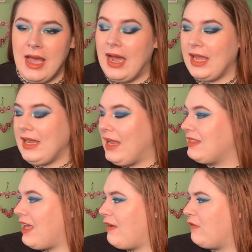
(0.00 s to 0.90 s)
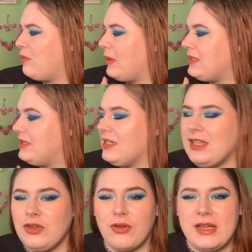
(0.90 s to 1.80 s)
I had that for my
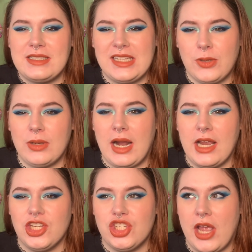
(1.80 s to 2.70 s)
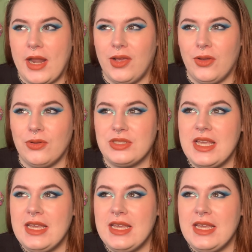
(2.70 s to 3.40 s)
Sydney Grace liquid eyeshadows,